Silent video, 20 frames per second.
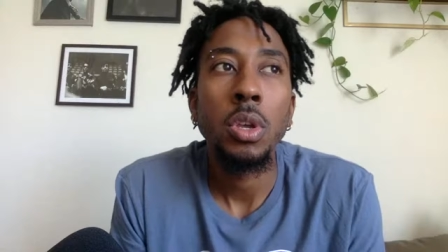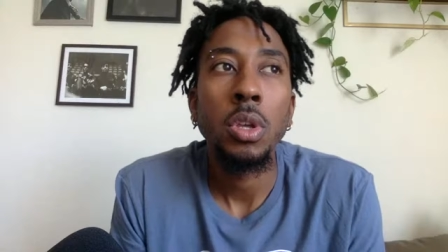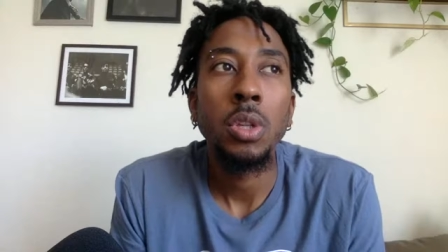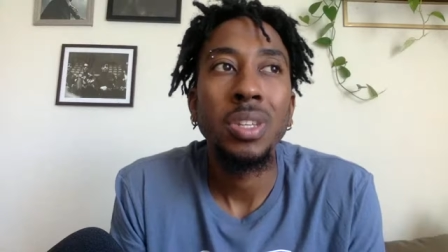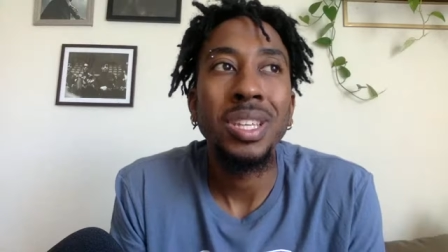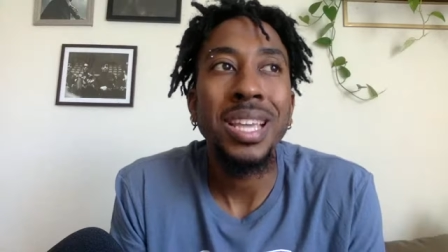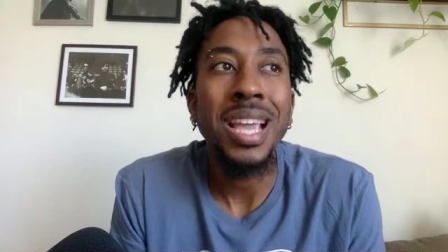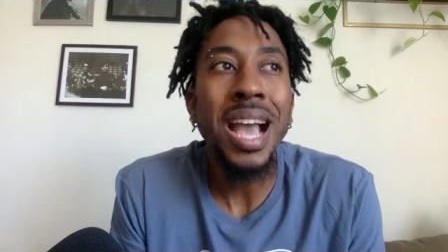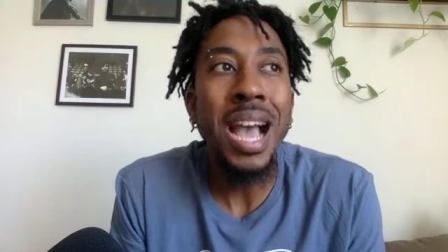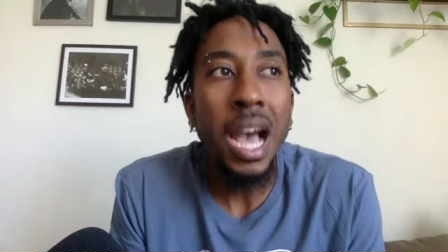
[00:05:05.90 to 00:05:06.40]

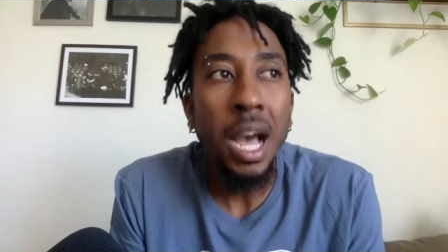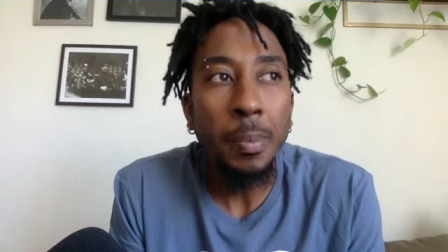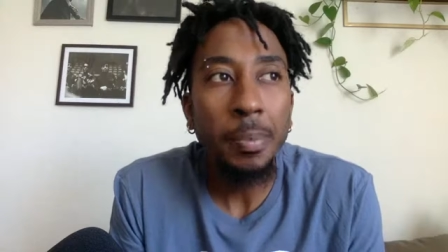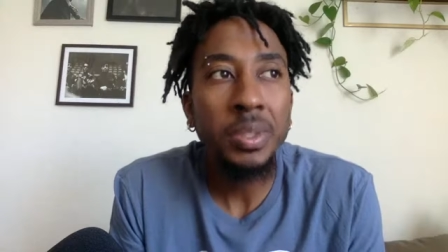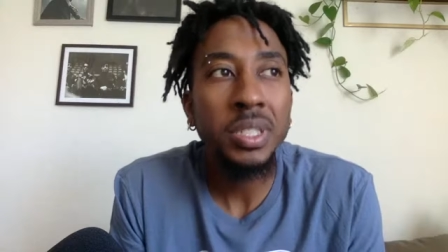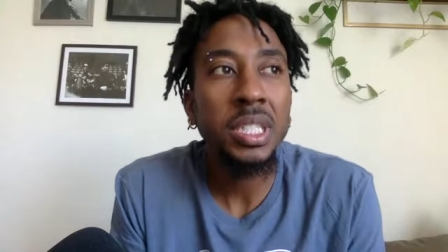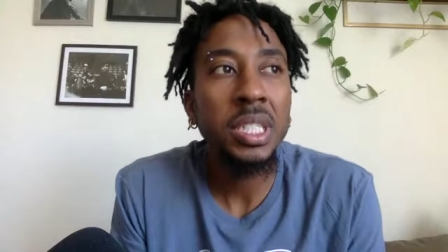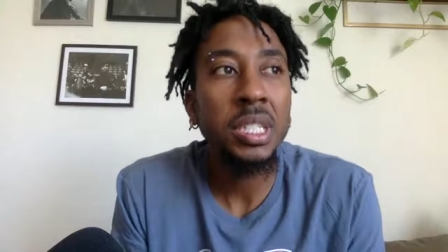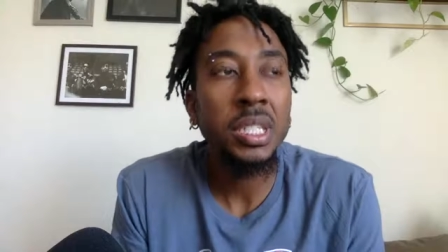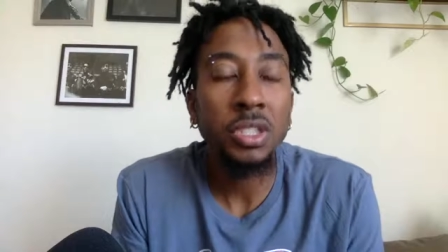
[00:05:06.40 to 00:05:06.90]
the
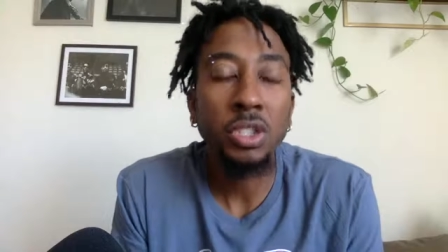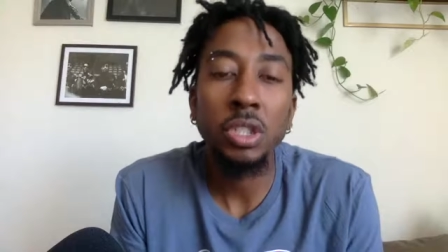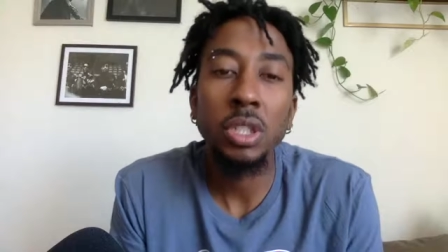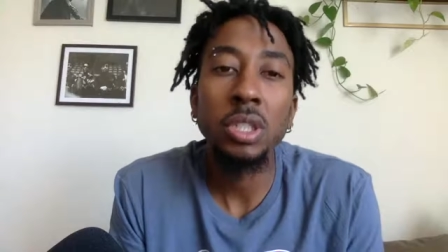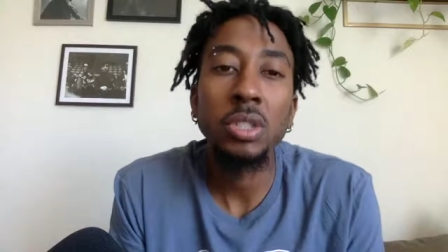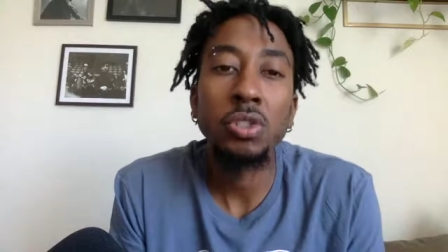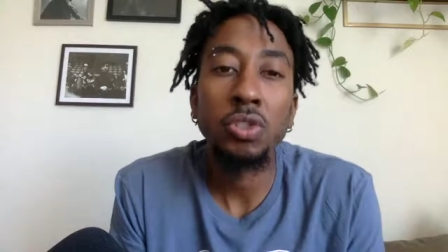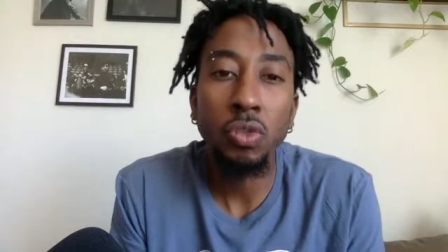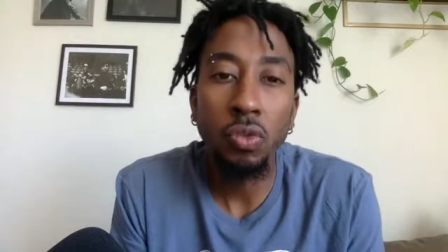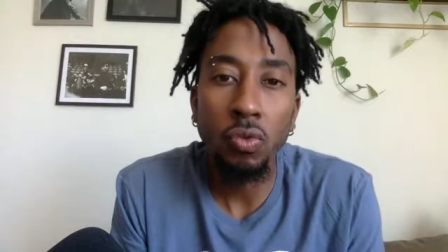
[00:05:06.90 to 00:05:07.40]
opposite is
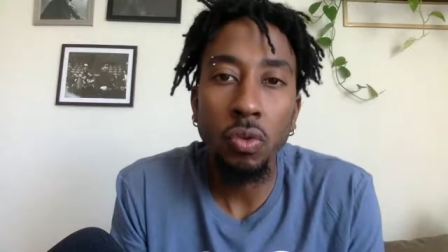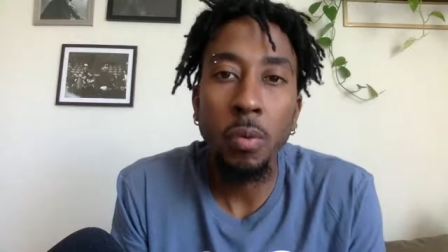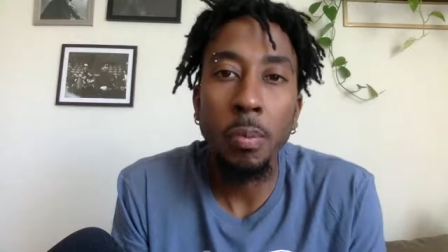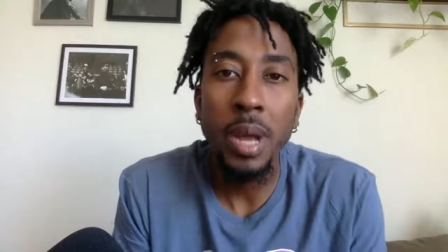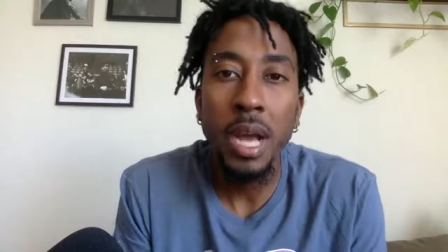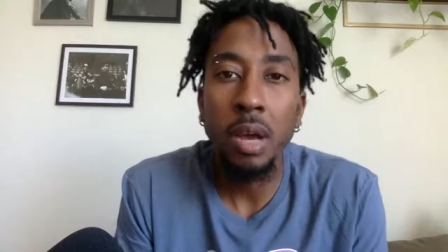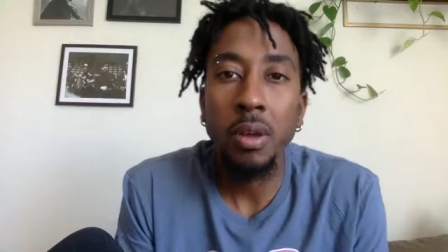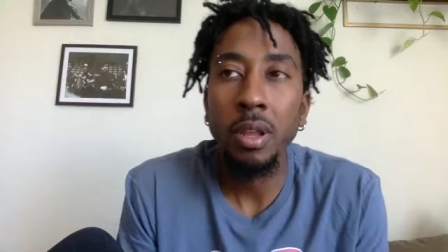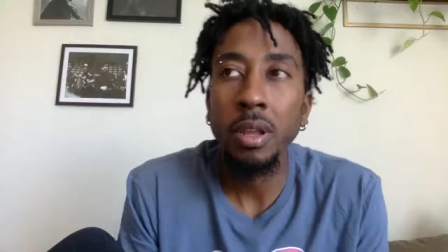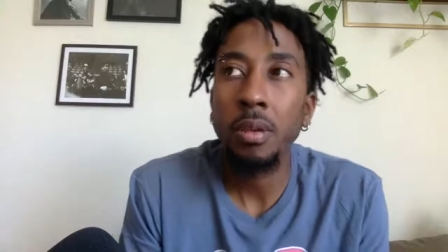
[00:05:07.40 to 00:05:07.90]
true
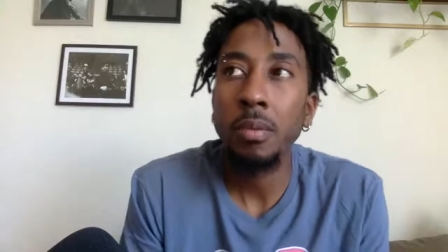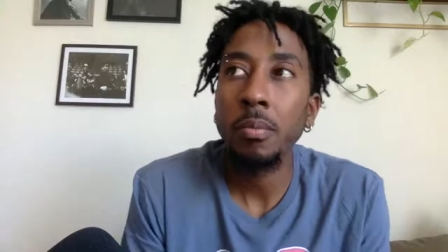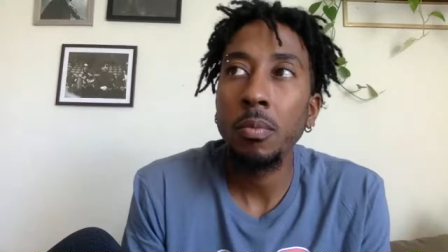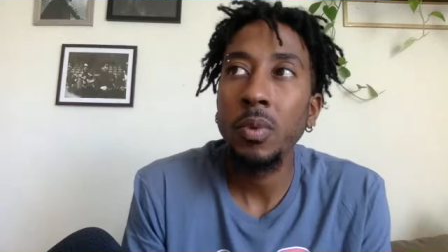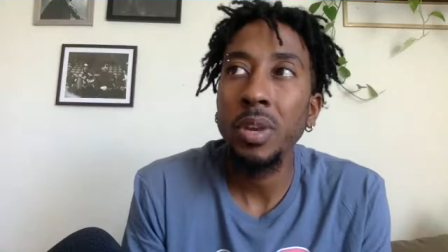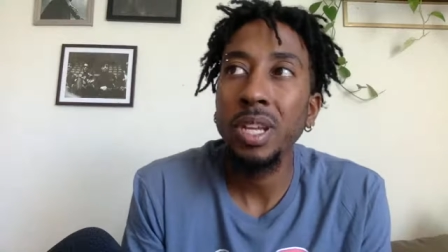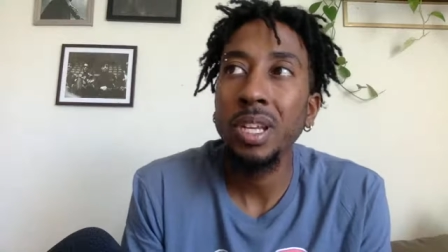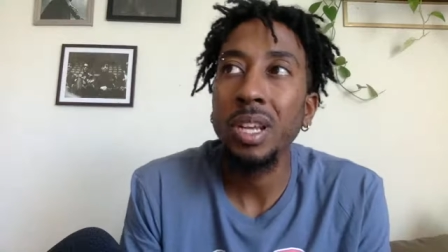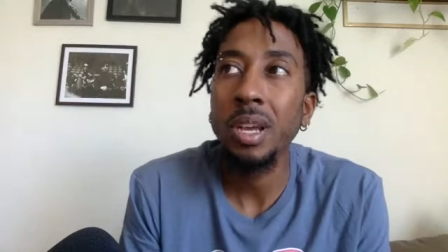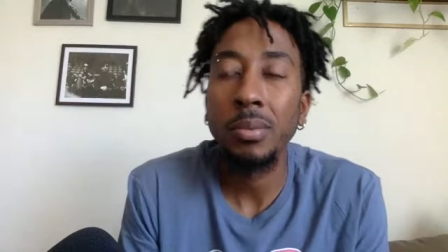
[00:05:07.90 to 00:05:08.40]
about him
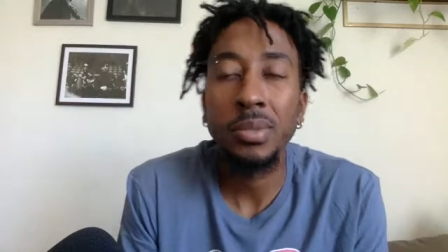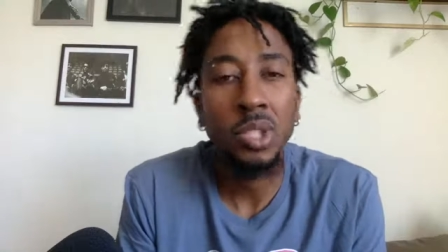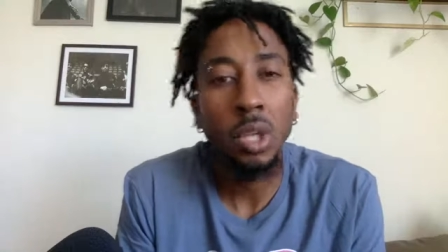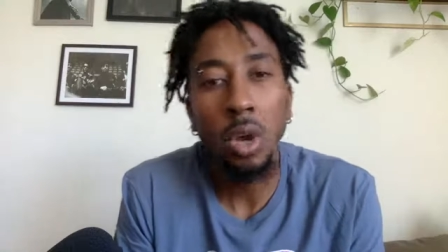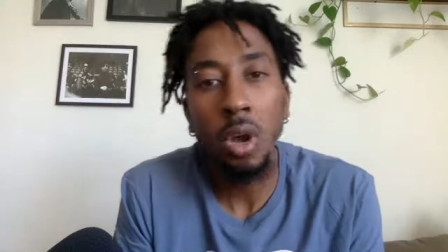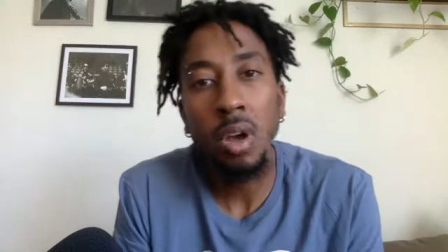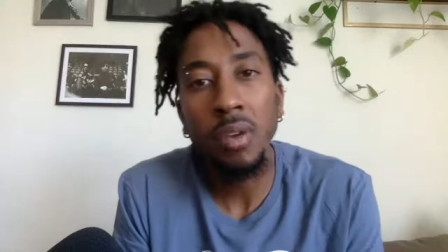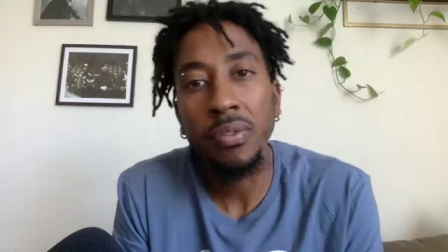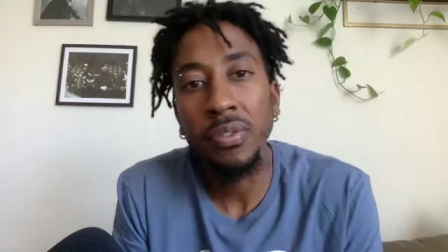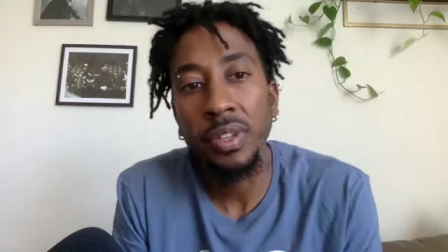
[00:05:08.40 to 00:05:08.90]
when it comes to
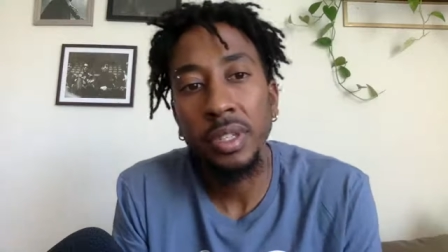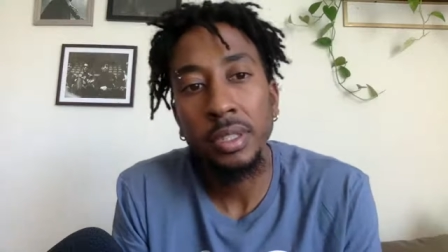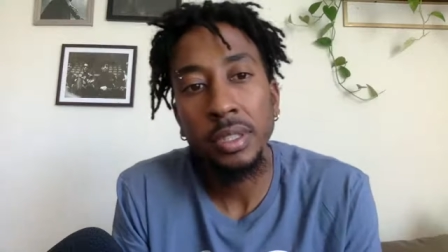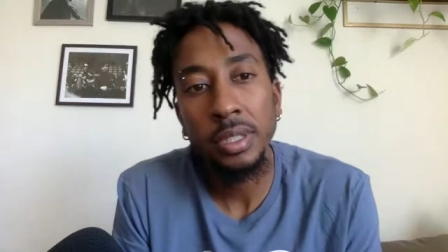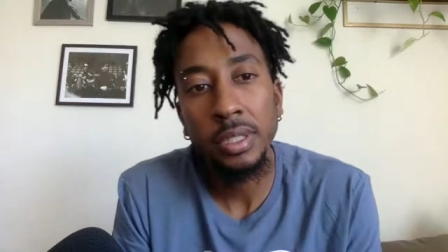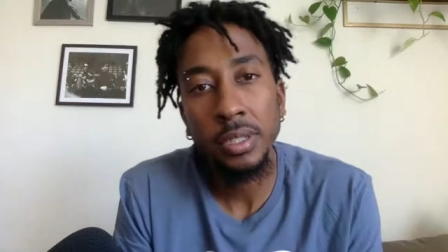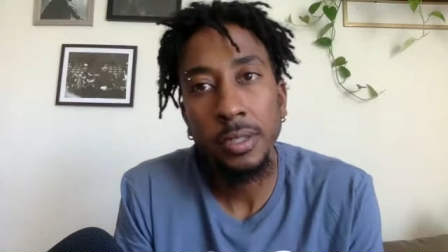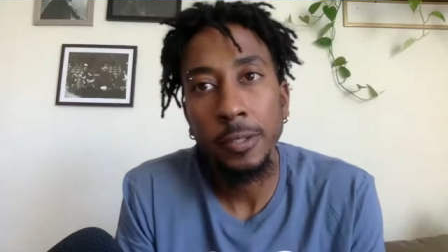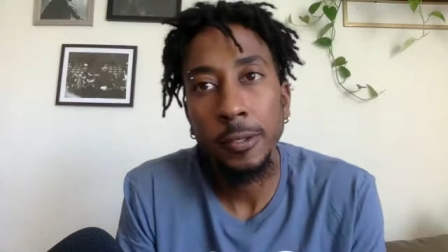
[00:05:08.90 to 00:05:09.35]
offense.